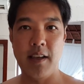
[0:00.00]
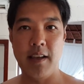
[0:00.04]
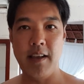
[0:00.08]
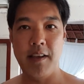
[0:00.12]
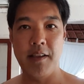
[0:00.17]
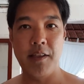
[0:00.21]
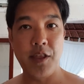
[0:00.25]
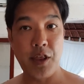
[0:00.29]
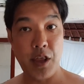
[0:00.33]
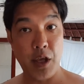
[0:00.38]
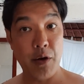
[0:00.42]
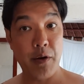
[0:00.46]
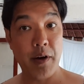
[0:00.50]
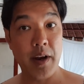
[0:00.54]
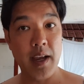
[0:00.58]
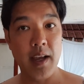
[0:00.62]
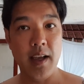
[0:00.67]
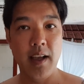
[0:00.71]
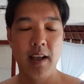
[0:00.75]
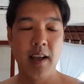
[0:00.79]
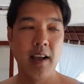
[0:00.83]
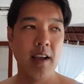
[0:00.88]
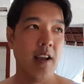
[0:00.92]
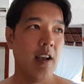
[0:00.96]
in
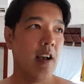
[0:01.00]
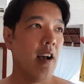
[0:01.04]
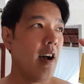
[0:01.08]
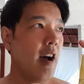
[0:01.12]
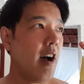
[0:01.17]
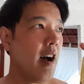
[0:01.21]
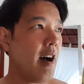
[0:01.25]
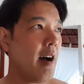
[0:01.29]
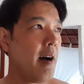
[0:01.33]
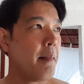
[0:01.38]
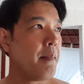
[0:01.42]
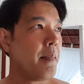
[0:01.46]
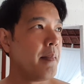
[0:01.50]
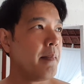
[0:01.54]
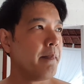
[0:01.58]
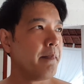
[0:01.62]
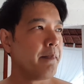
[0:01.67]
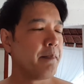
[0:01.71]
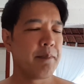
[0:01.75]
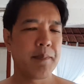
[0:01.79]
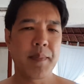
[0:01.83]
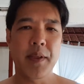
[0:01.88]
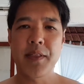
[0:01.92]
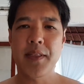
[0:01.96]
theory.
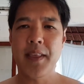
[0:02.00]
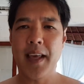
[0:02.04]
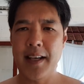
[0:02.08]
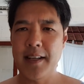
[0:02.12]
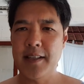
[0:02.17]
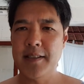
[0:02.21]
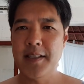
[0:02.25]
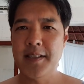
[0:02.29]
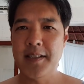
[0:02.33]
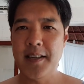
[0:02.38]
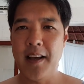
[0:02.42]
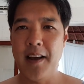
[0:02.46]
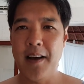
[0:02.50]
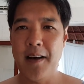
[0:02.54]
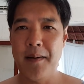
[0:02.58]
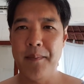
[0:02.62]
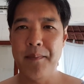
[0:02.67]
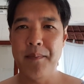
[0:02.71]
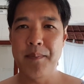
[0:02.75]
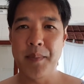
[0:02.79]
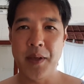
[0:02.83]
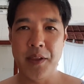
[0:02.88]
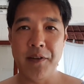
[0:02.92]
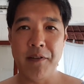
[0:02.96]
But thanks,
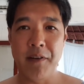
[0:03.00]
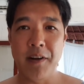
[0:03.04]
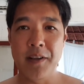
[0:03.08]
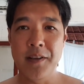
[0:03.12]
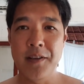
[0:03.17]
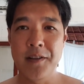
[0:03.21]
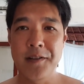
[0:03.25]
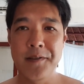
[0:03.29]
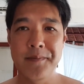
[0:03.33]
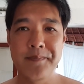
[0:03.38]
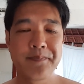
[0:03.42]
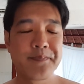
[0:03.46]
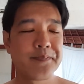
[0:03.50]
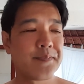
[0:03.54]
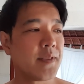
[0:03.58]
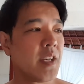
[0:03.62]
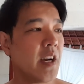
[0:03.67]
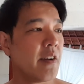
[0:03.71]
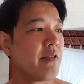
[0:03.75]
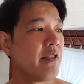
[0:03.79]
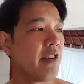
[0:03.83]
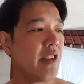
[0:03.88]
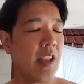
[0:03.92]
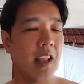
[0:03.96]
mother-in-law.
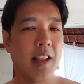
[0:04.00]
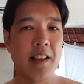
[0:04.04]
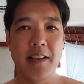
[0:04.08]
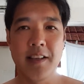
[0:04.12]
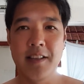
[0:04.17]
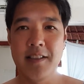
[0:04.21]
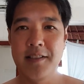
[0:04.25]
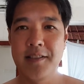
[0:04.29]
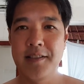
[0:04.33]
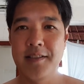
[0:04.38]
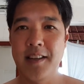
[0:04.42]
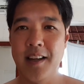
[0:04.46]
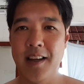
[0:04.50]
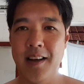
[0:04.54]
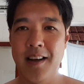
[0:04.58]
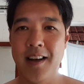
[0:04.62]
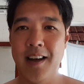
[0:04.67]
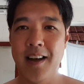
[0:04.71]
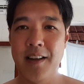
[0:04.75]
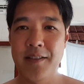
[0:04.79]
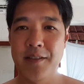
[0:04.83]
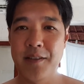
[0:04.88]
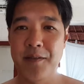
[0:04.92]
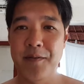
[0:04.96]
I've got at least
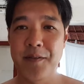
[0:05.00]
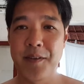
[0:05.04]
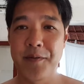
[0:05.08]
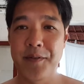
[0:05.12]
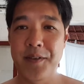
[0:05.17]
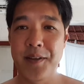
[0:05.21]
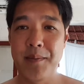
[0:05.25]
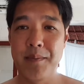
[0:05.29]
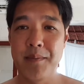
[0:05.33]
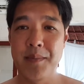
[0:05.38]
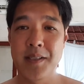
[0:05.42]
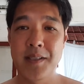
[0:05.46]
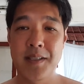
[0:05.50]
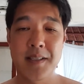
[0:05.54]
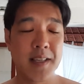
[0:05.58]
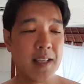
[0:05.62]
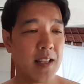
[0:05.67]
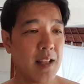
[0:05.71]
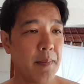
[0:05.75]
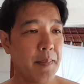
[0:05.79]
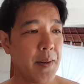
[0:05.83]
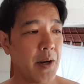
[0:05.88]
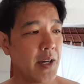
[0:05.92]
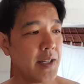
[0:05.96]
150
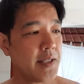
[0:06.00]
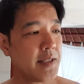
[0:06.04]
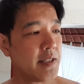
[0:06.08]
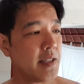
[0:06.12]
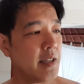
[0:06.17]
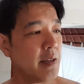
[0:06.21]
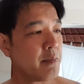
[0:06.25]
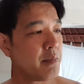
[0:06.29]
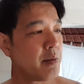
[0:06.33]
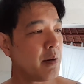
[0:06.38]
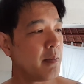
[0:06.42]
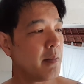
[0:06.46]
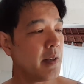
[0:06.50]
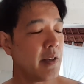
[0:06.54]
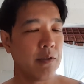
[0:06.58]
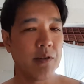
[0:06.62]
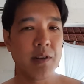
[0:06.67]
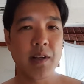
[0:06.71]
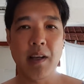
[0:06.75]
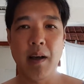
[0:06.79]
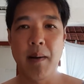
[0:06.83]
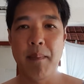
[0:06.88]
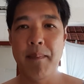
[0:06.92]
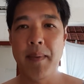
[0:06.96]
mosquito bites and probably
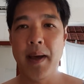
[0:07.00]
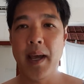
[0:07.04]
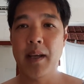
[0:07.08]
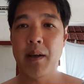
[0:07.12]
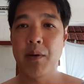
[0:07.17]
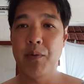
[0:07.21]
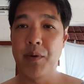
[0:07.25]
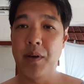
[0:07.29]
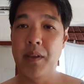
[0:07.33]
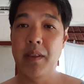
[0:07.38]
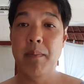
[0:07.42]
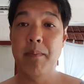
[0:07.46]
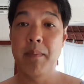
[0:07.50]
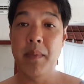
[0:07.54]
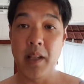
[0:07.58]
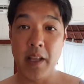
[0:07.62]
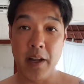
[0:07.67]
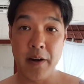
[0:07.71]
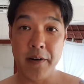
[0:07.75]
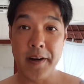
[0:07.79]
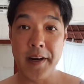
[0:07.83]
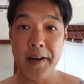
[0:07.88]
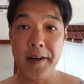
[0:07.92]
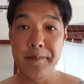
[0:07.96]
will come back with
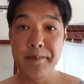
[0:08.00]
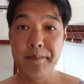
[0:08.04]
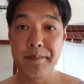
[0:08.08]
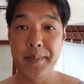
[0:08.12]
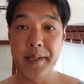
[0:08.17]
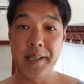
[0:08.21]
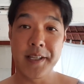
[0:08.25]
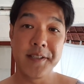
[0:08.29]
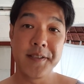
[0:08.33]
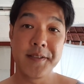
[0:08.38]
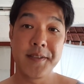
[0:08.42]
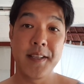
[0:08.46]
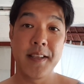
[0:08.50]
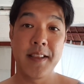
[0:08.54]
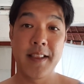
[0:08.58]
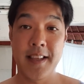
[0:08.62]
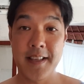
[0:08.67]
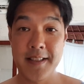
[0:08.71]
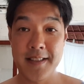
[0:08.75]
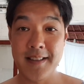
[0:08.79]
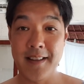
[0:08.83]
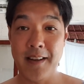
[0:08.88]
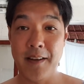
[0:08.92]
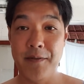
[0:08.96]
malaria, because
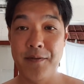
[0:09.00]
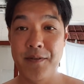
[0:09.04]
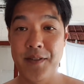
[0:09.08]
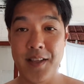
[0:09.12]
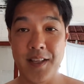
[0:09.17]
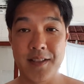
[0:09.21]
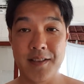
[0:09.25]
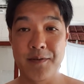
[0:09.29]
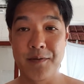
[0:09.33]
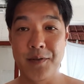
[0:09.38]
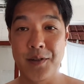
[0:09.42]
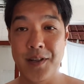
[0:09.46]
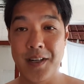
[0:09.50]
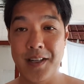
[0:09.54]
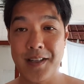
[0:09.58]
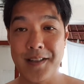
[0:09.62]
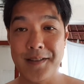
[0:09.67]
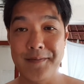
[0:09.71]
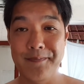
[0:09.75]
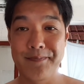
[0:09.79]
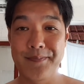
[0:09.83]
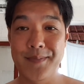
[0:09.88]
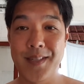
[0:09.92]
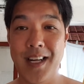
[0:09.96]
this stuff doesn't
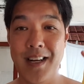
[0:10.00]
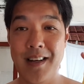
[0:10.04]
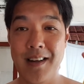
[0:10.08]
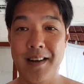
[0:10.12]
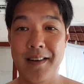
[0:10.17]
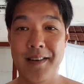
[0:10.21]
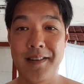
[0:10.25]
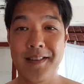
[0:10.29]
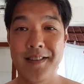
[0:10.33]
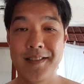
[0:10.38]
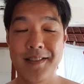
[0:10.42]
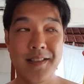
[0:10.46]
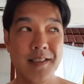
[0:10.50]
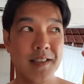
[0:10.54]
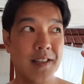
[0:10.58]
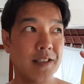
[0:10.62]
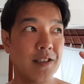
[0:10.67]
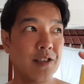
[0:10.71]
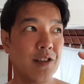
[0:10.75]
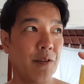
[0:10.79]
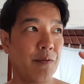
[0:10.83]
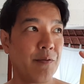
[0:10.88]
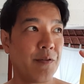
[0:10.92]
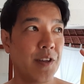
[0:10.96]
work.
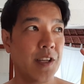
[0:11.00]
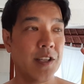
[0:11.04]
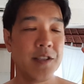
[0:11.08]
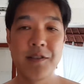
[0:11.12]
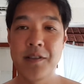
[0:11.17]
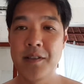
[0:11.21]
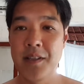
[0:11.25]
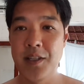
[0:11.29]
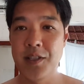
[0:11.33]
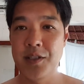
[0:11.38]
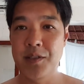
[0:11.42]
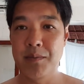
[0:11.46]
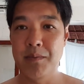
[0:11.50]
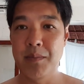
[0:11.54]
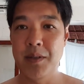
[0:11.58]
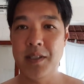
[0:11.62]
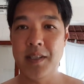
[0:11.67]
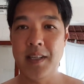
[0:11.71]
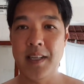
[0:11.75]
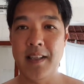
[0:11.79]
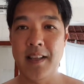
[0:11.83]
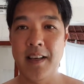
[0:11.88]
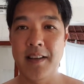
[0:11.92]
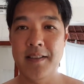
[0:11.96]
Not for Indonesian
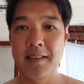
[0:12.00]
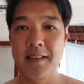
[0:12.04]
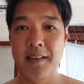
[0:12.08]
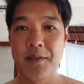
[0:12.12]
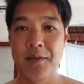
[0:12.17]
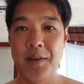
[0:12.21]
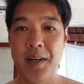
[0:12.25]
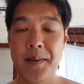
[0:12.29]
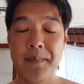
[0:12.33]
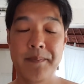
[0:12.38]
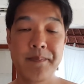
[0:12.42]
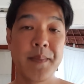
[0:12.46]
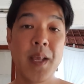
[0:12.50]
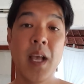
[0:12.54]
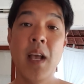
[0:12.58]
mosquitoes, anyway.